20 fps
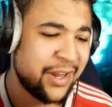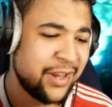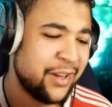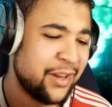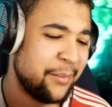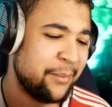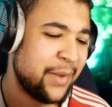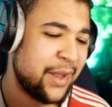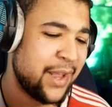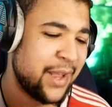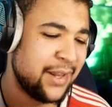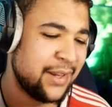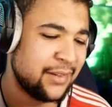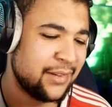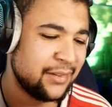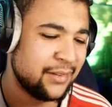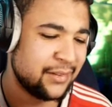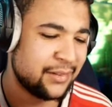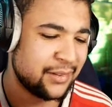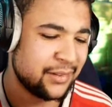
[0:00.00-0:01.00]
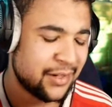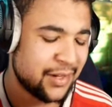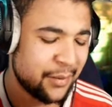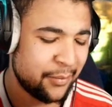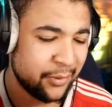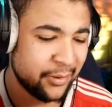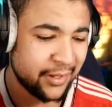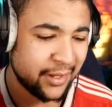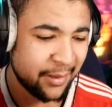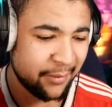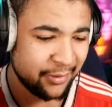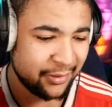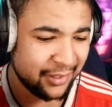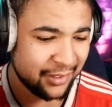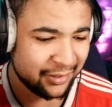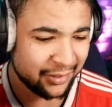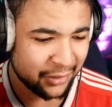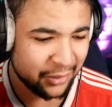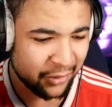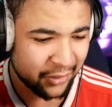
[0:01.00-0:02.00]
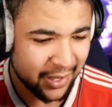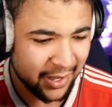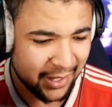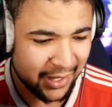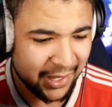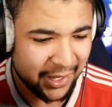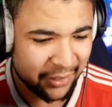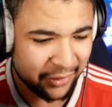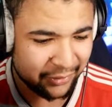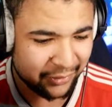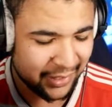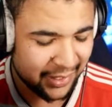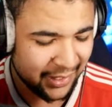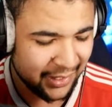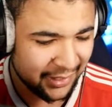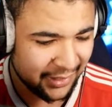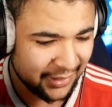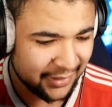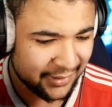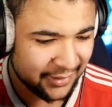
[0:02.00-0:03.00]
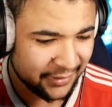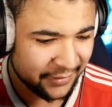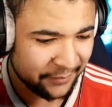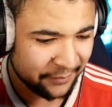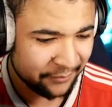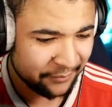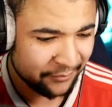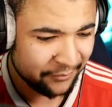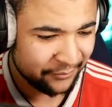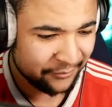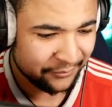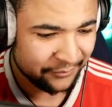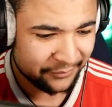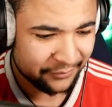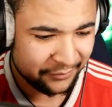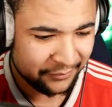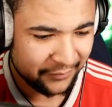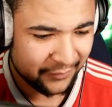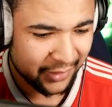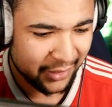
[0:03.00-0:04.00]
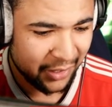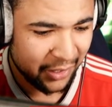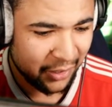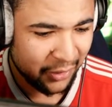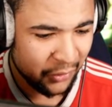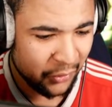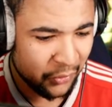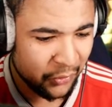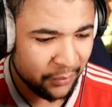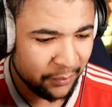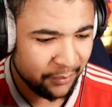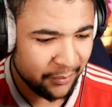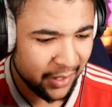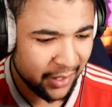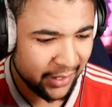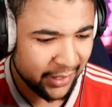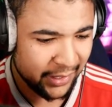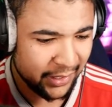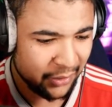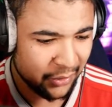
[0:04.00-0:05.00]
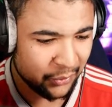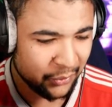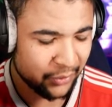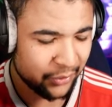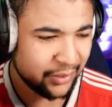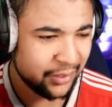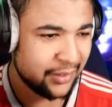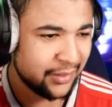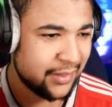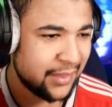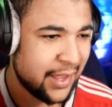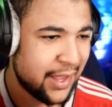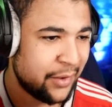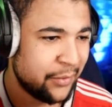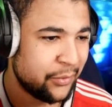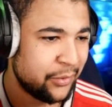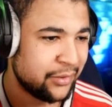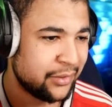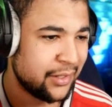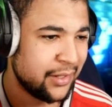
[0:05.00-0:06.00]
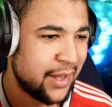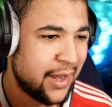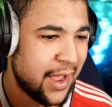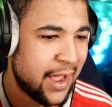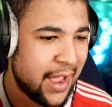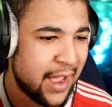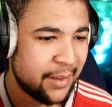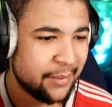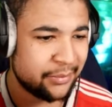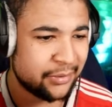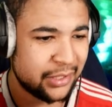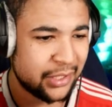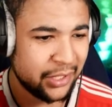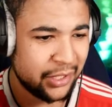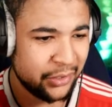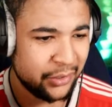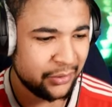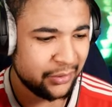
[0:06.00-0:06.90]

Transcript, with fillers: up, man. Come on, game. Is this a cookout now? Is that it? Oh my lord. That was an absolute